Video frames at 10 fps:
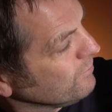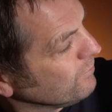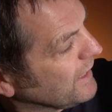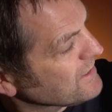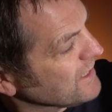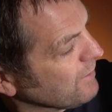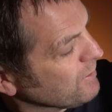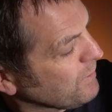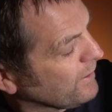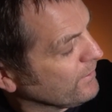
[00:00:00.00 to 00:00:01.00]
Black
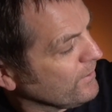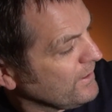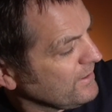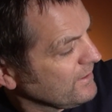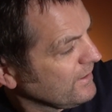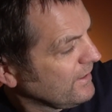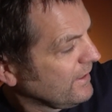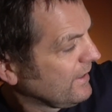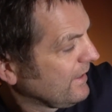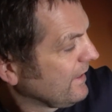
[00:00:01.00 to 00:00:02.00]
Sabbath, Paranoid.
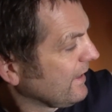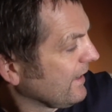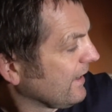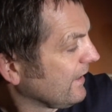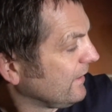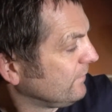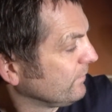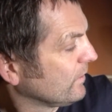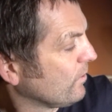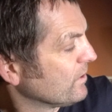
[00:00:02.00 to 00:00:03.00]

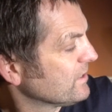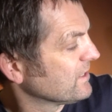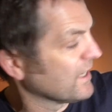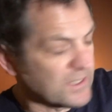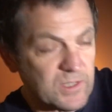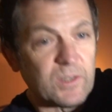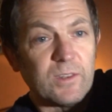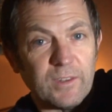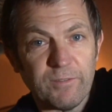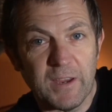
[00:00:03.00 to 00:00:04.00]
Of course, this has
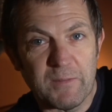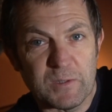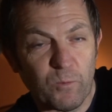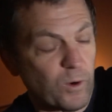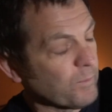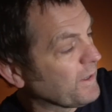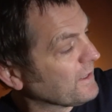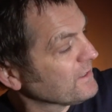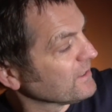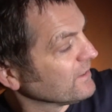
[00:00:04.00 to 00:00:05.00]
the famous War
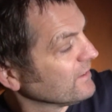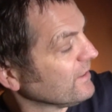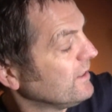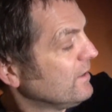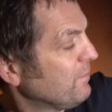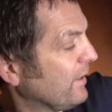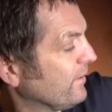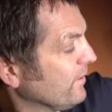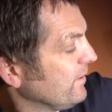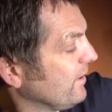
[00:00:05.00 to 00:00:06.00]
Pigs and
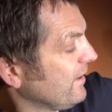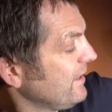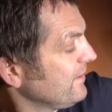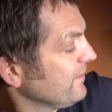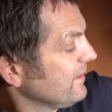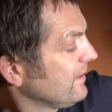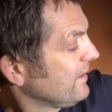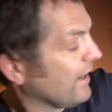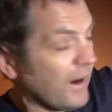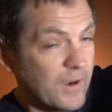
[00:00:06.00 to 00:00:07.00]
Paranoid on it.
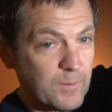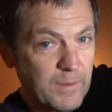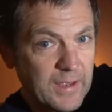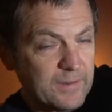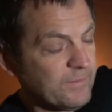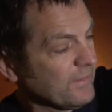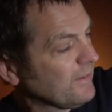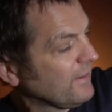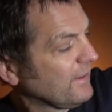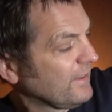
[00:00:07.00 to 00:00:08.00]
Iron Man.
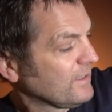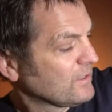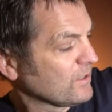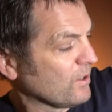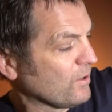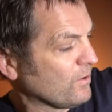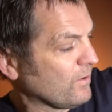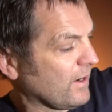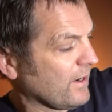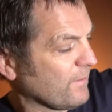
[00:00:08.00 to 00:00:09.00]
So,
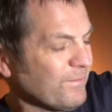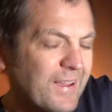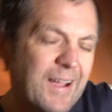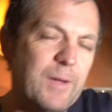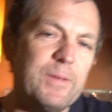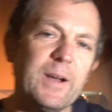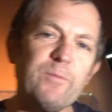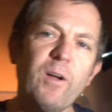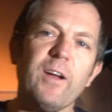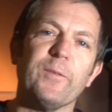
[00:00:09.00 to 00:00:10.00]
yeah, I mean, I'm
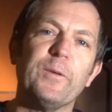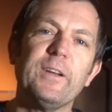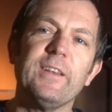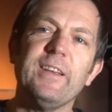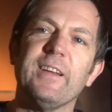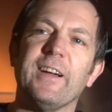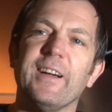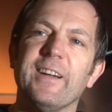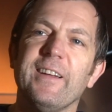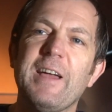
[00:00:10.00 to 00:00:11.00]
not really
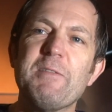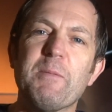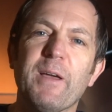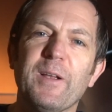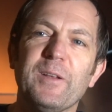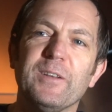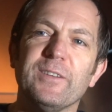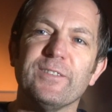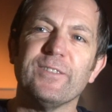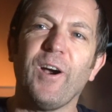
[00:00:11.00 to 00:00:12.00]
a heavy
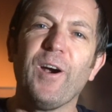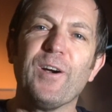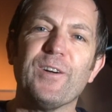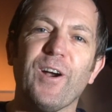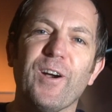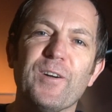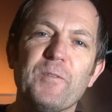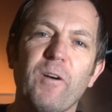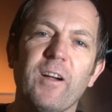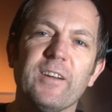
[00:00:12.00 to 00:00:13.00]
metal, hard
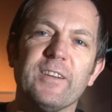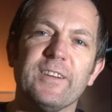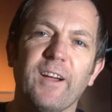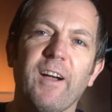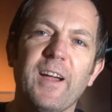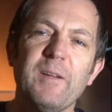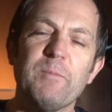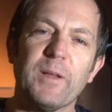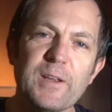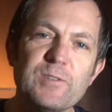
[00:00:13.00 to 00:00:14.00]
rock guy,
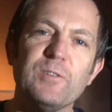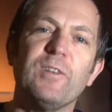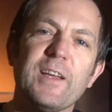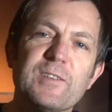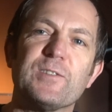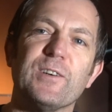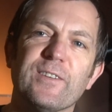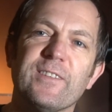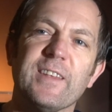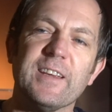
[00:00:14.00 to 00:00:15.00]
but I do like
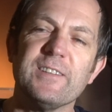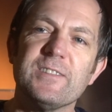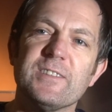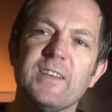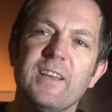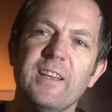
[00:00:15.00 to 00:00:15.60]
certain things.